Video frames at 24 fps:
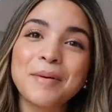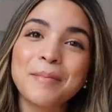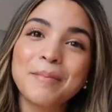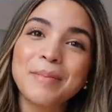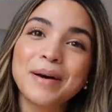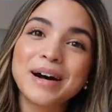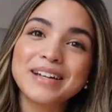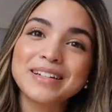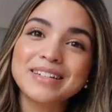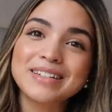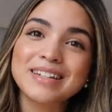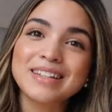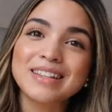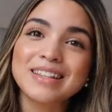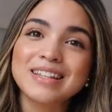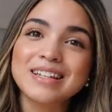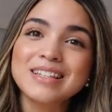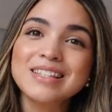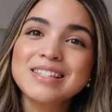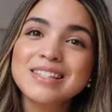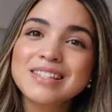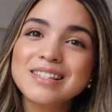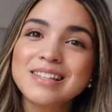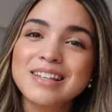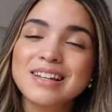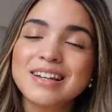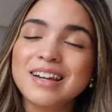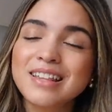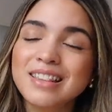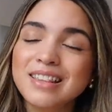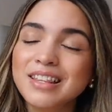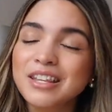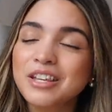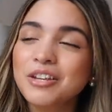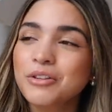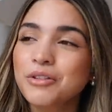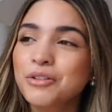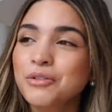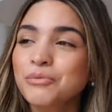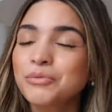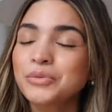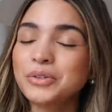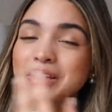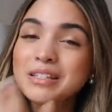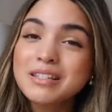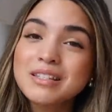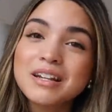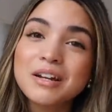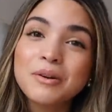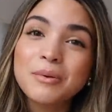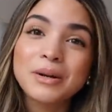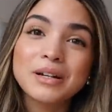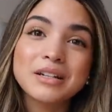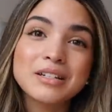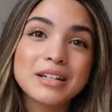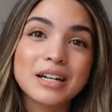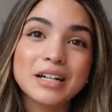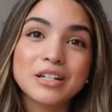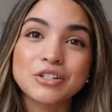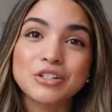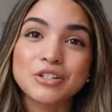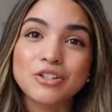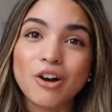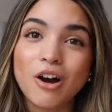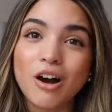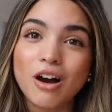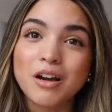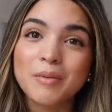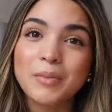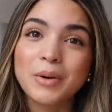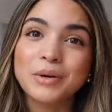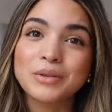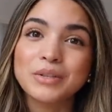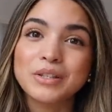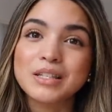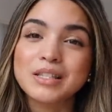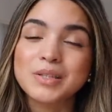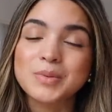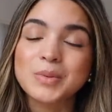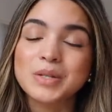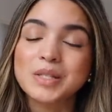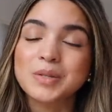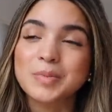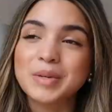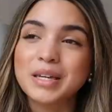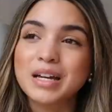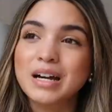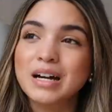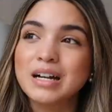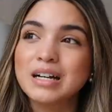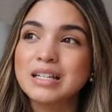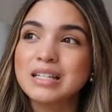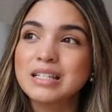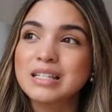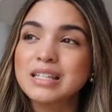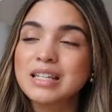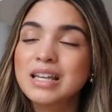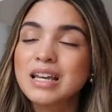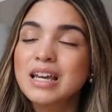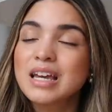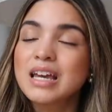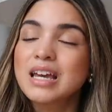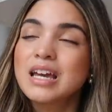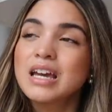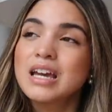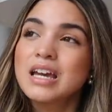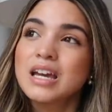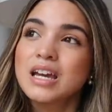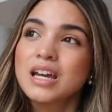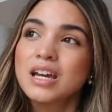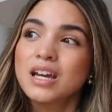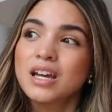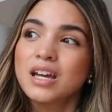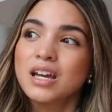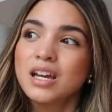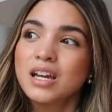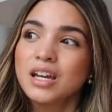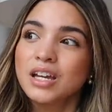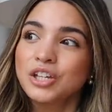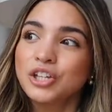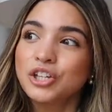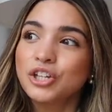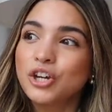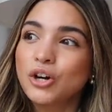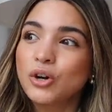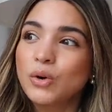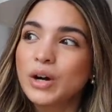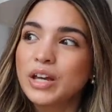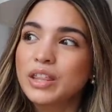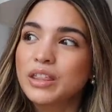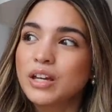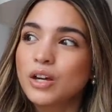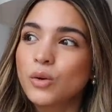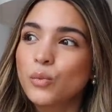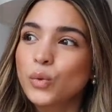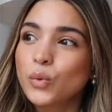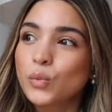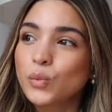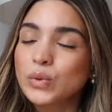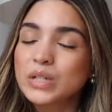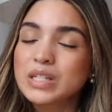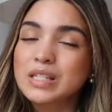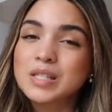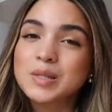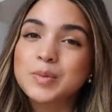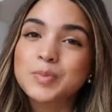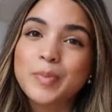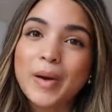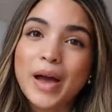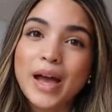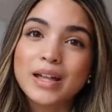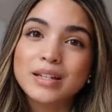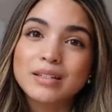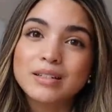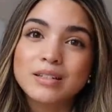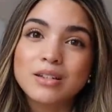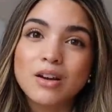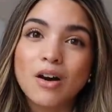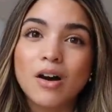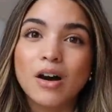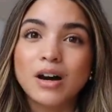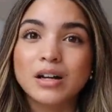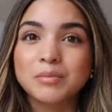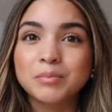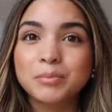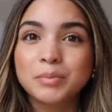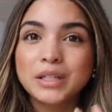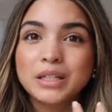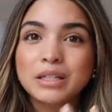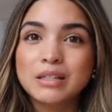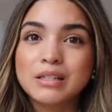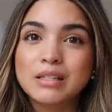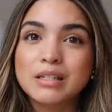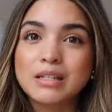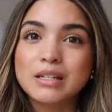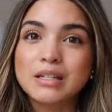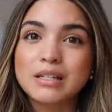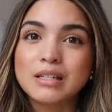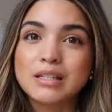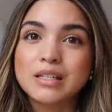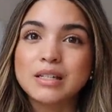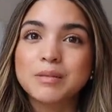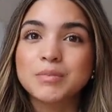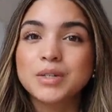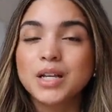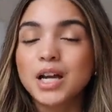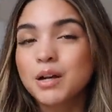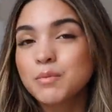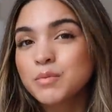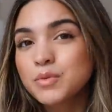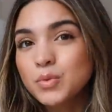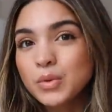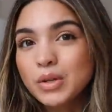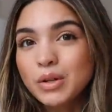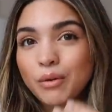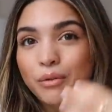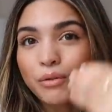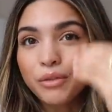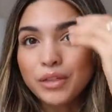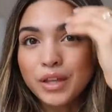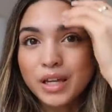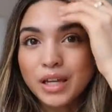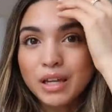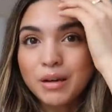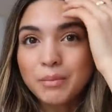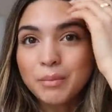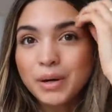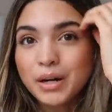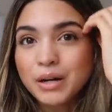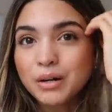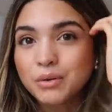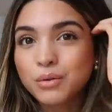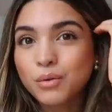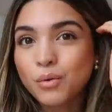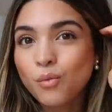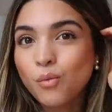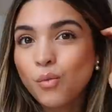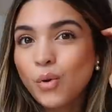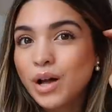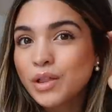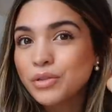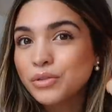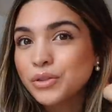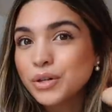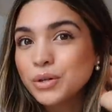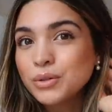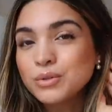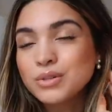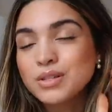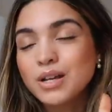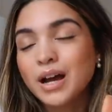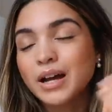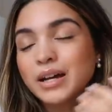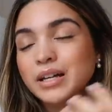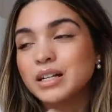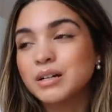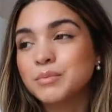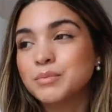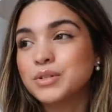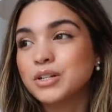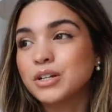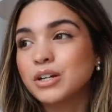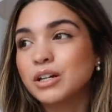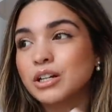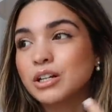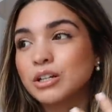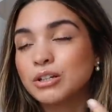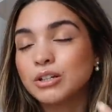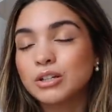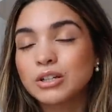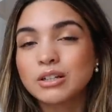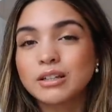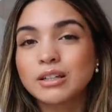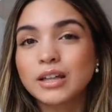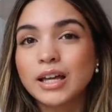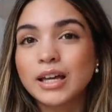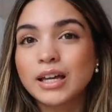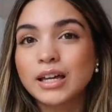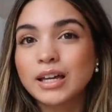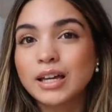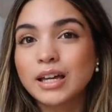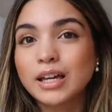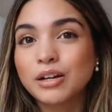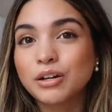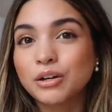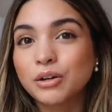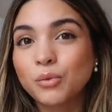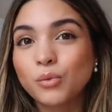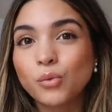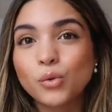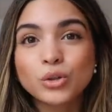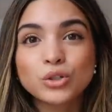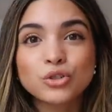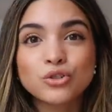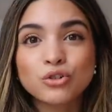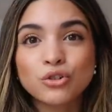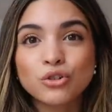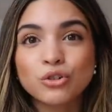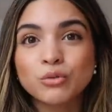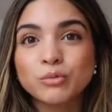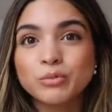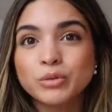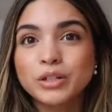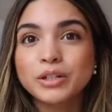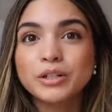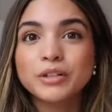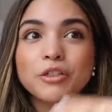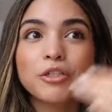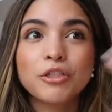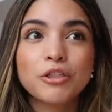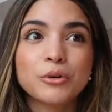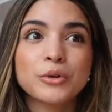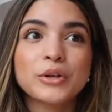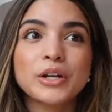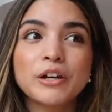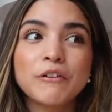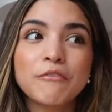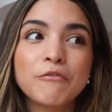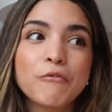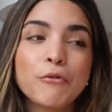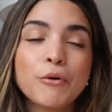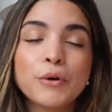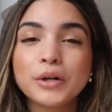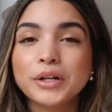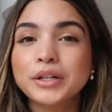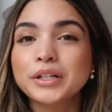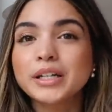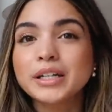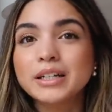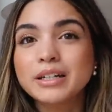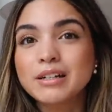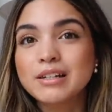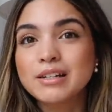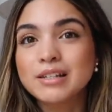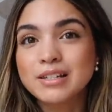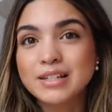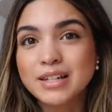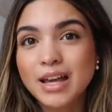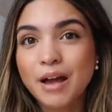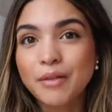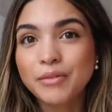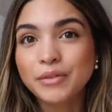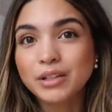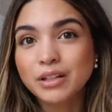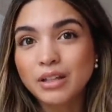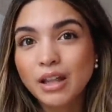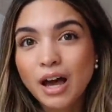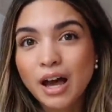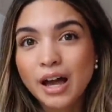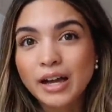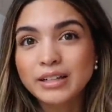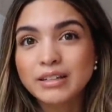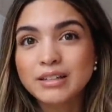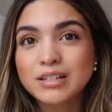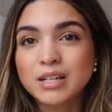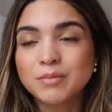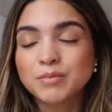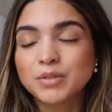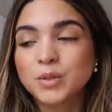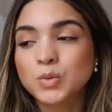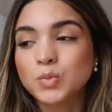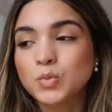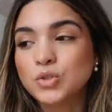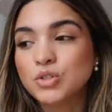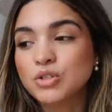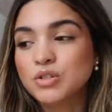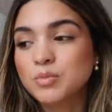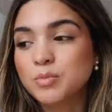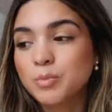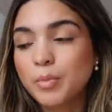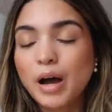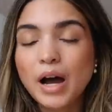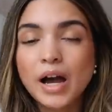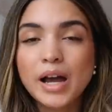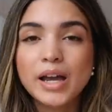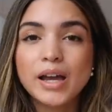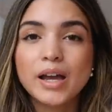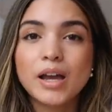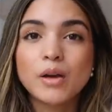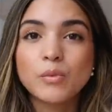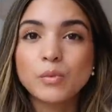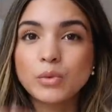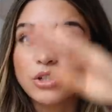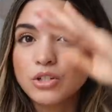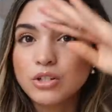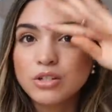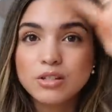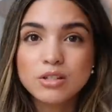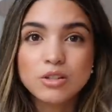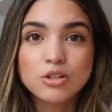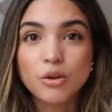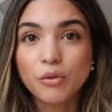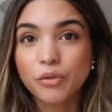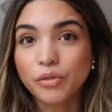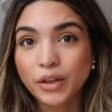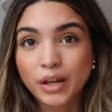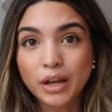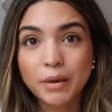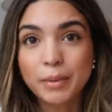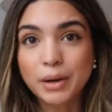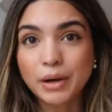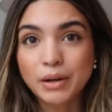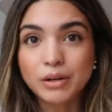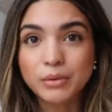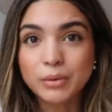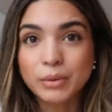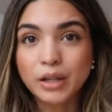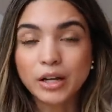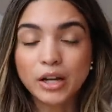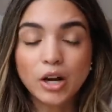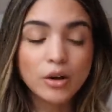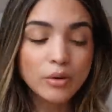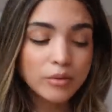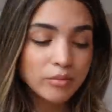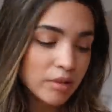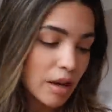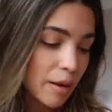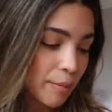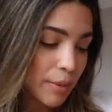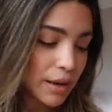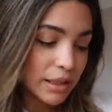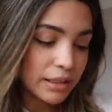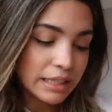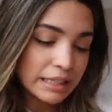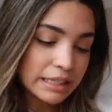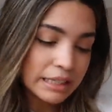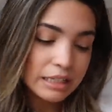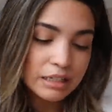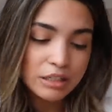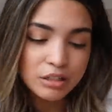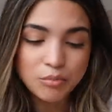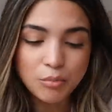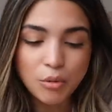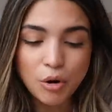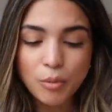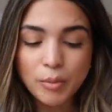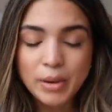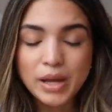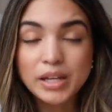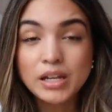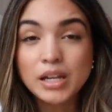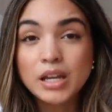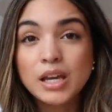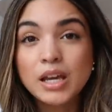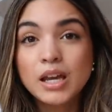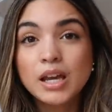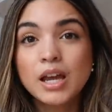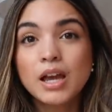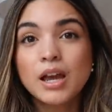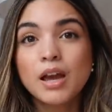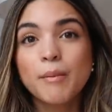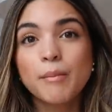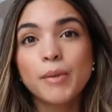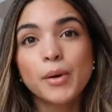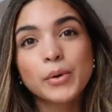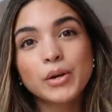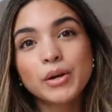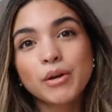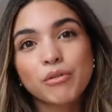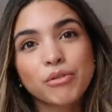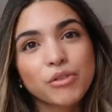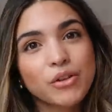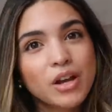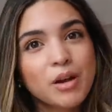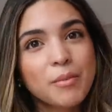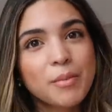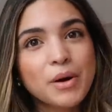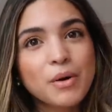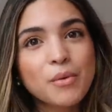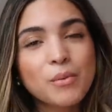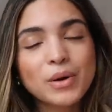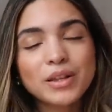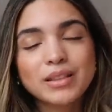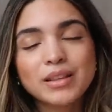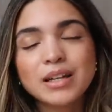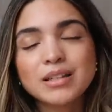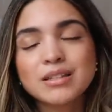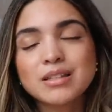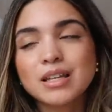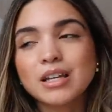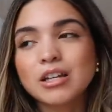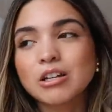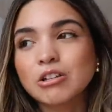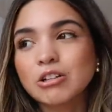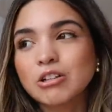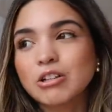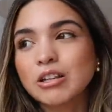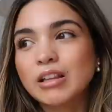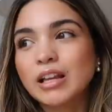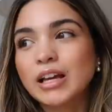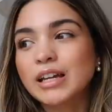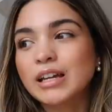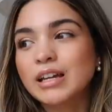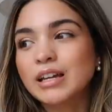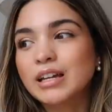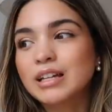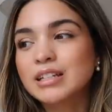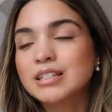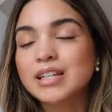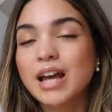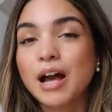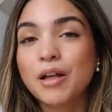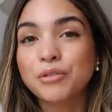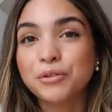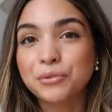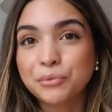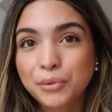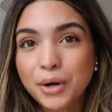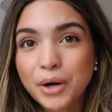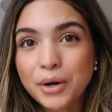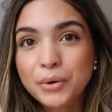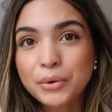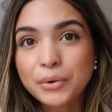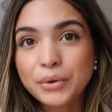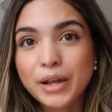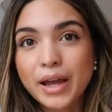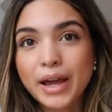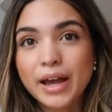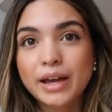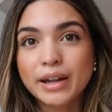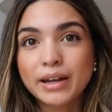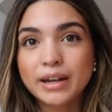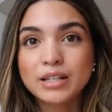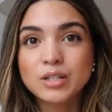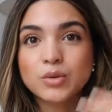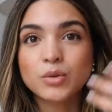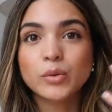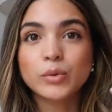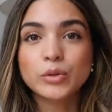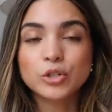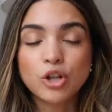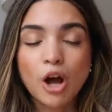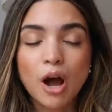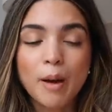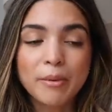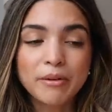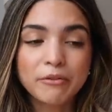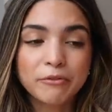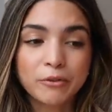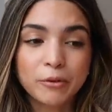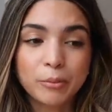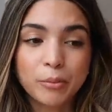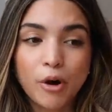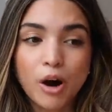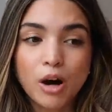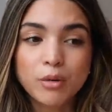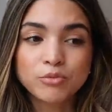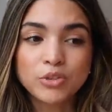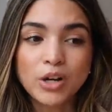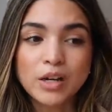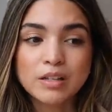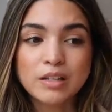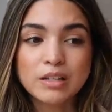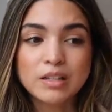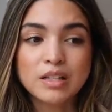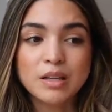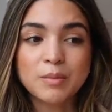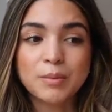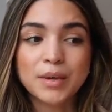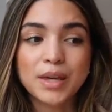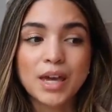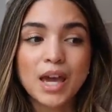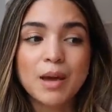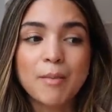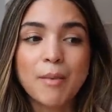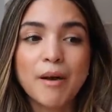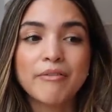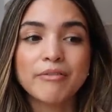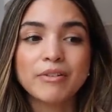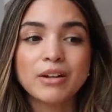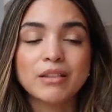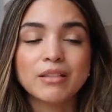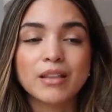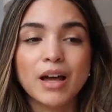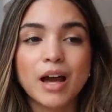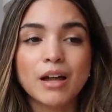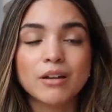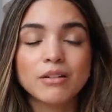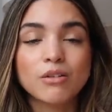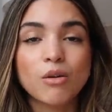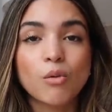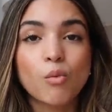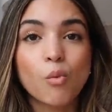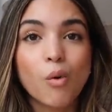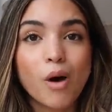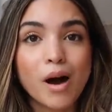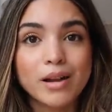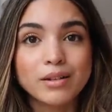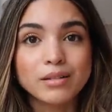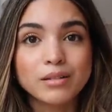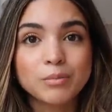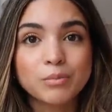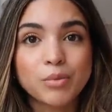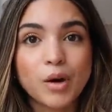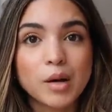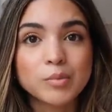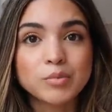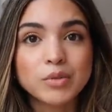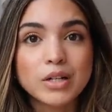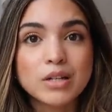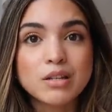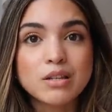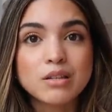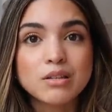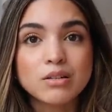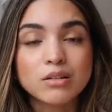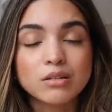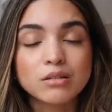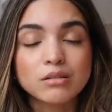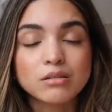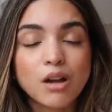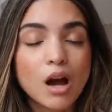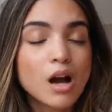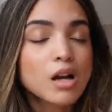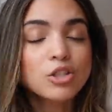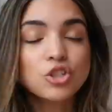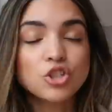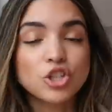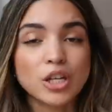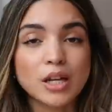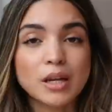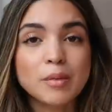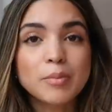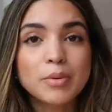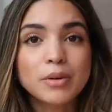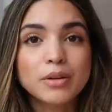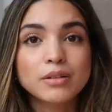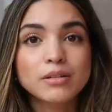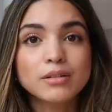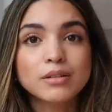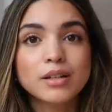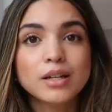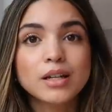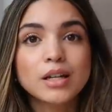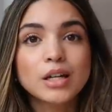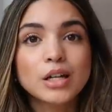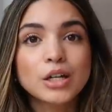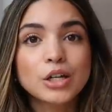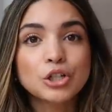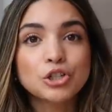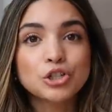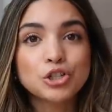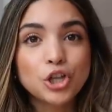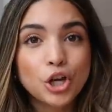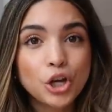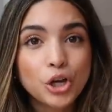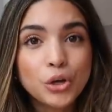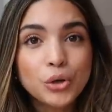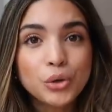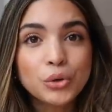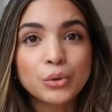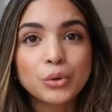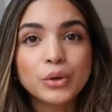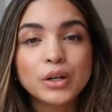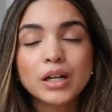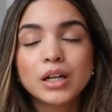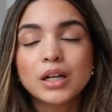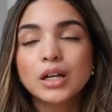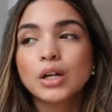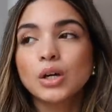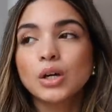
But this, you know, the reason I wanted to actually talk about this was because, you know, I think when we spend on pieces, sometimes we don't think about what those items are going to look like in our wardrobe 3-4 years down the line. Sometimes we just buy it and we just don't think about it. We're like, oh, yep, I like it in the moment. But we don't think about what that's gonna look like down the road. And as we were shopping for prom dresses, it became evident that one, prom dresses are not cheap. Two,